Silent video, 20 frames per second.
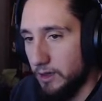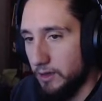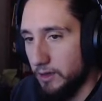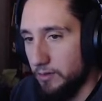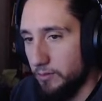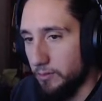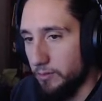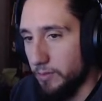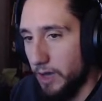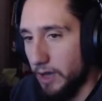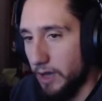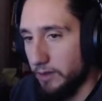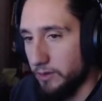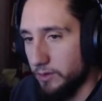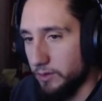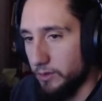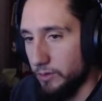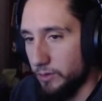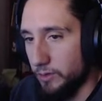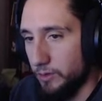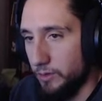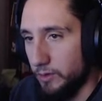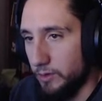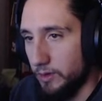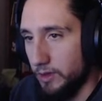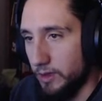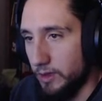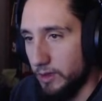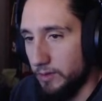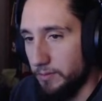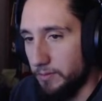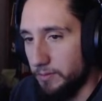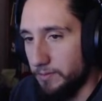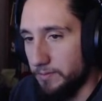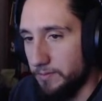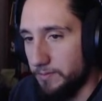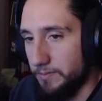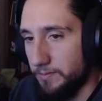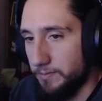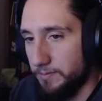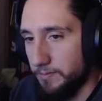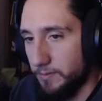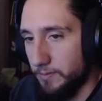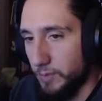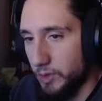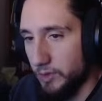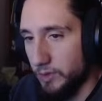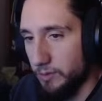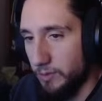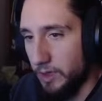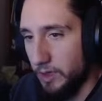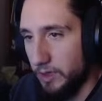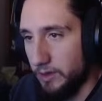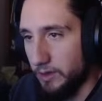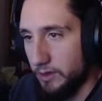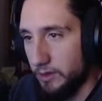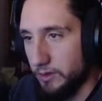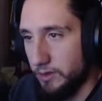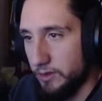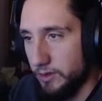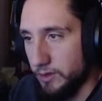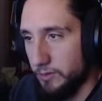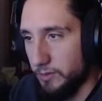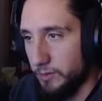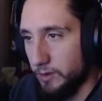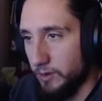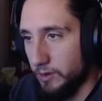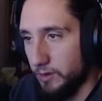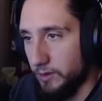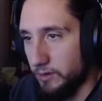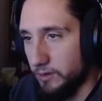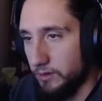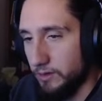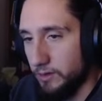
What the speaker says: back to, what is it, make simple